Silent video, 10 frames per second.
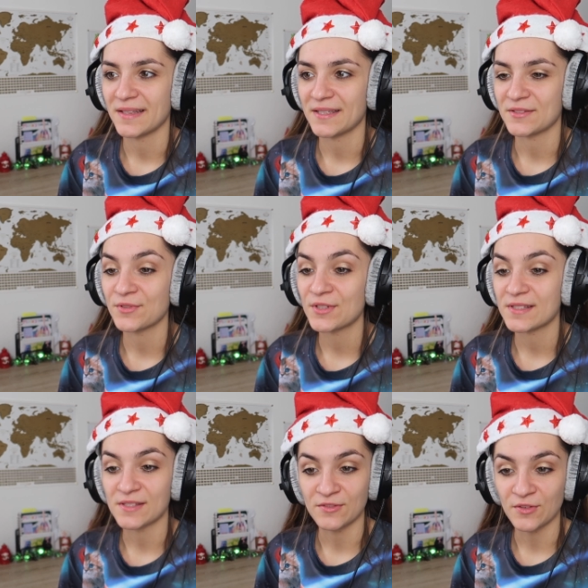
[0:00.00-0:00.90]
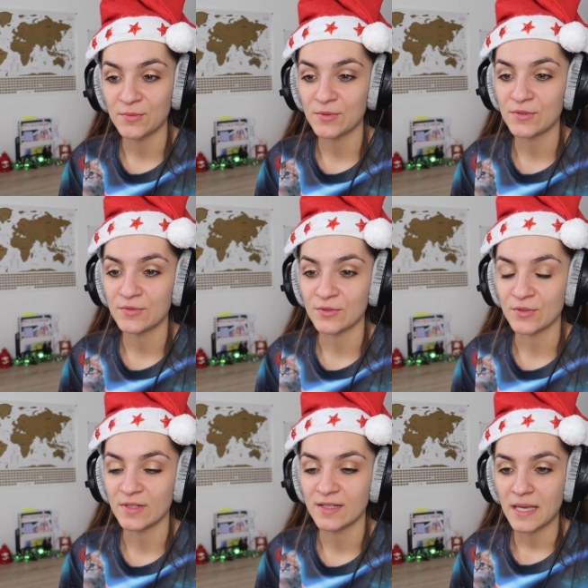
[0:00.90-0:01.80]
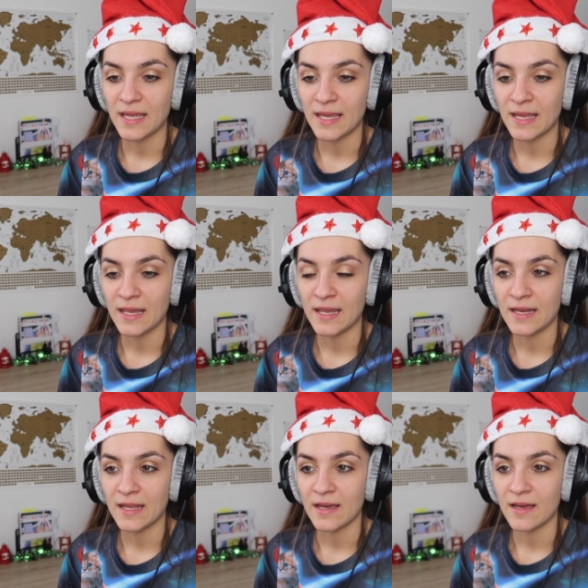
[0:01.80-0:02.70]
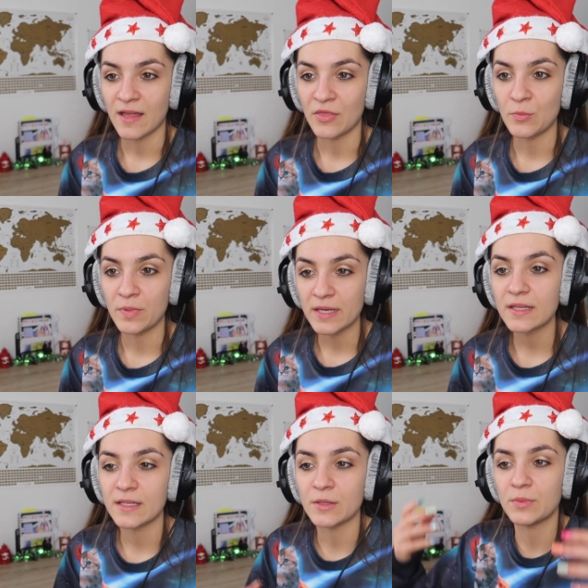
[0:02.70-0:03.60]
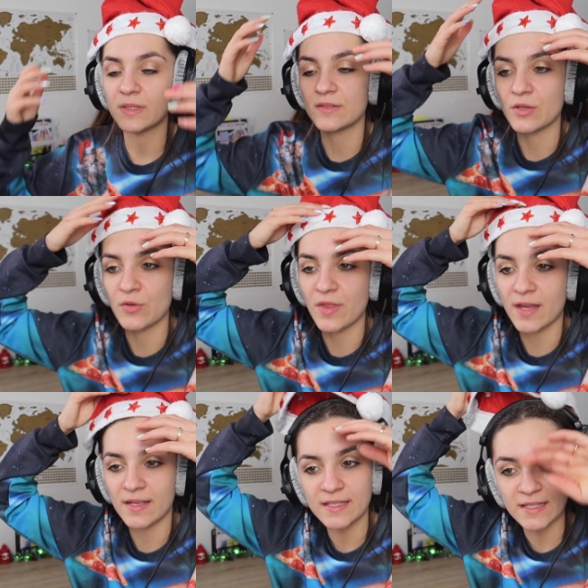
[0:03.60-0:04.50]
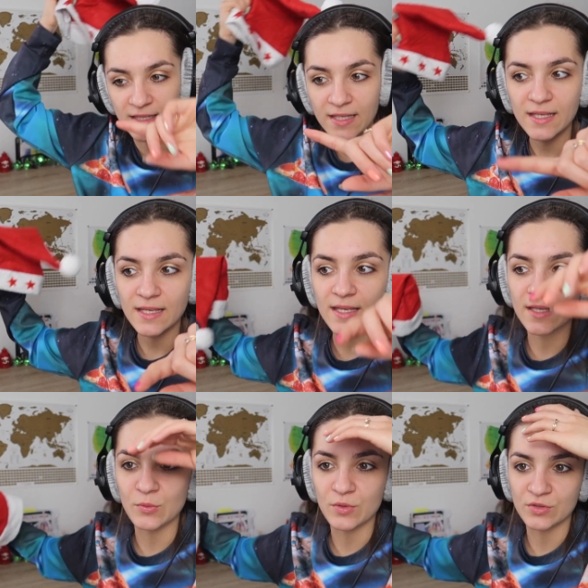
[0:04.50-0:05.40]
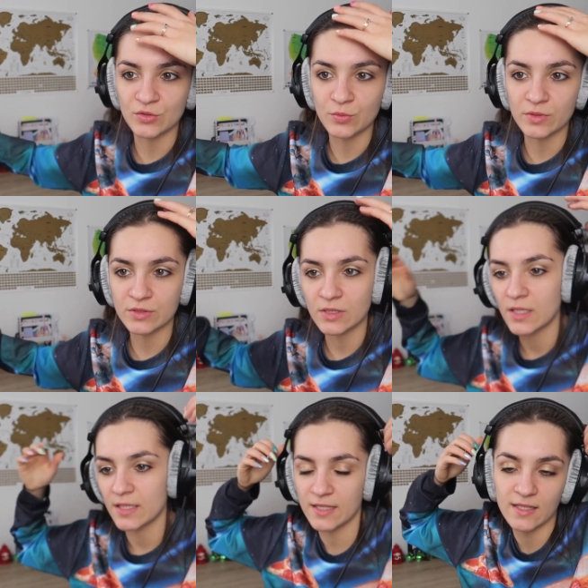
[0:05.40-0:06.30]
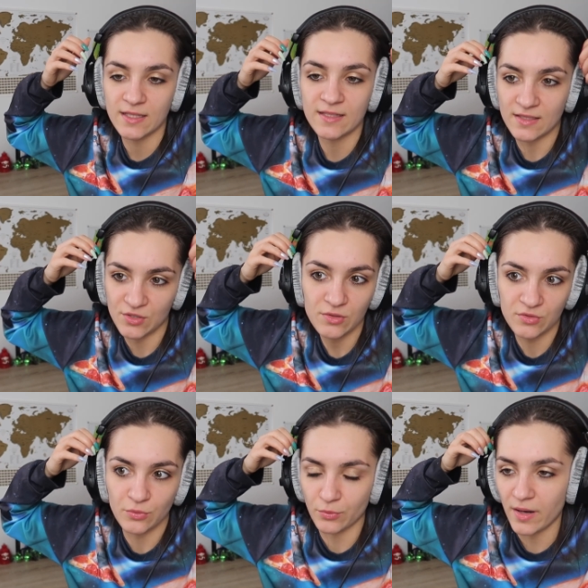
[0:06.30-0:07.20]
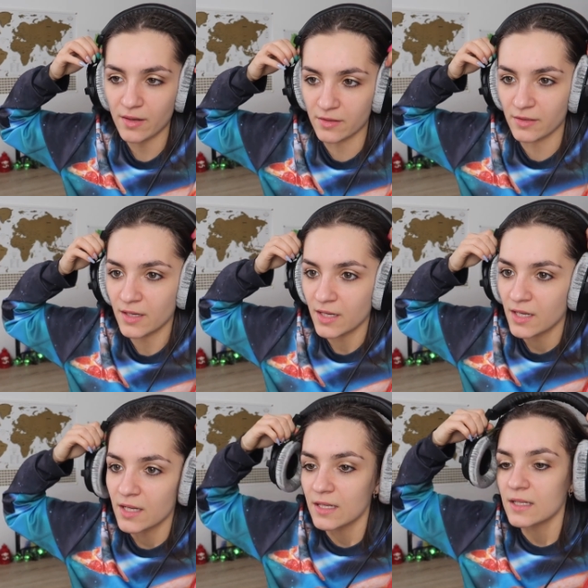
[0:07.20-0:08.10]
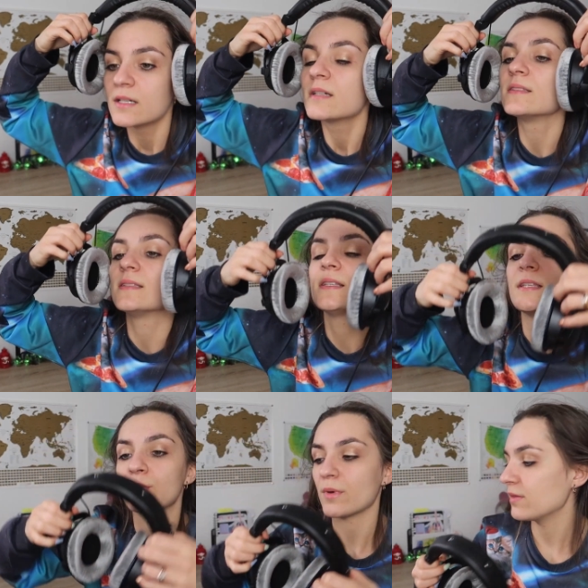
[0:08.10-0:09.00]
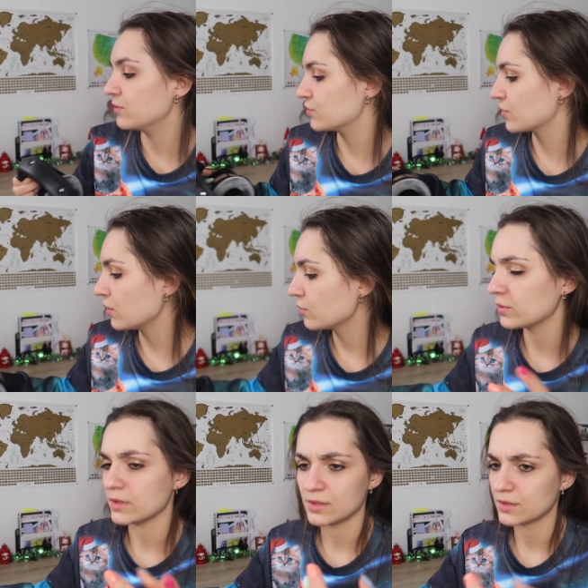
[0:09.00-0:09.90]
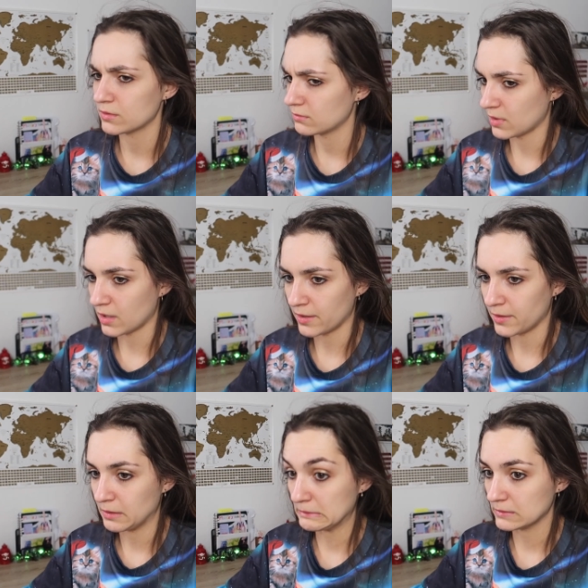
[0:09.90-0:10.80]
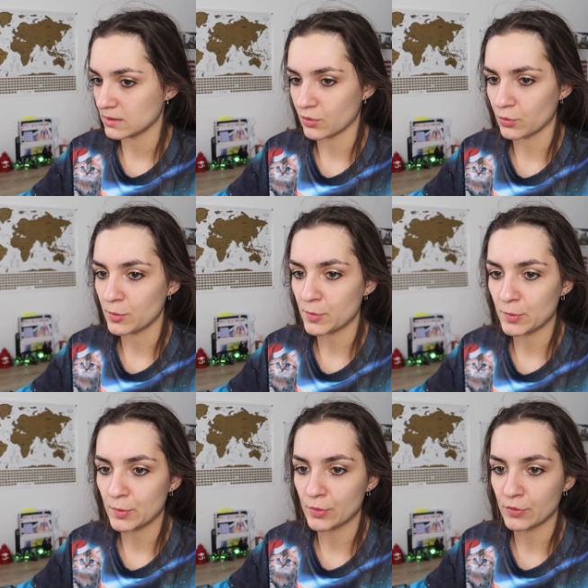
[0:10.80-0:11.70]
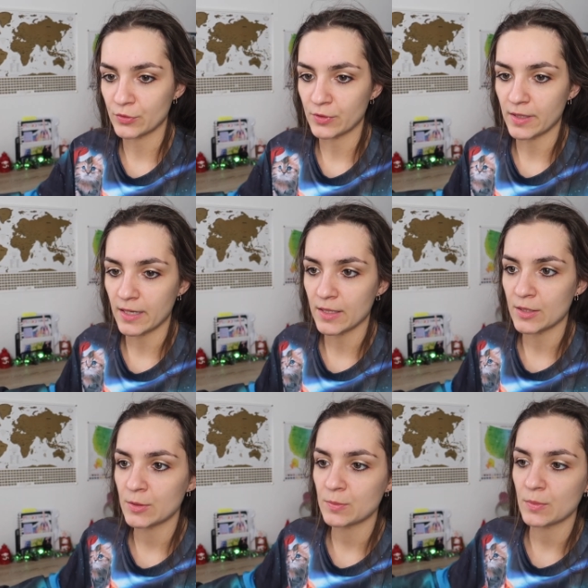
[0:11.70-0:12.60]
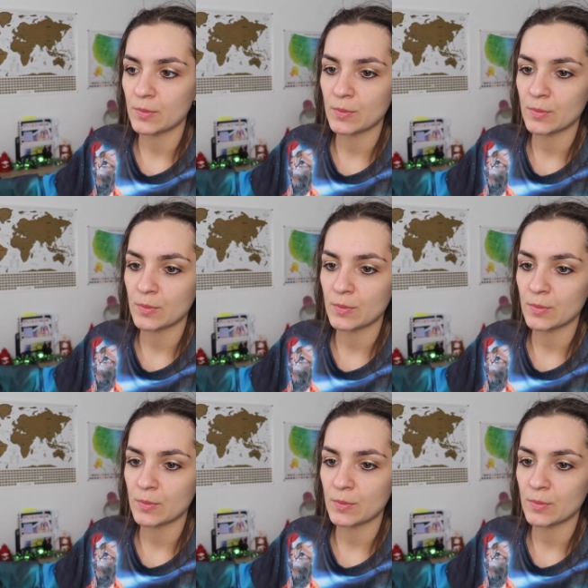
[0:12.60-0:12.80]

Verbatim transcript: and his voice is very beautiful and at the beginning we saw that he was the one he, he's actually a songwriter because he wrote the song with uh, i don't remember the name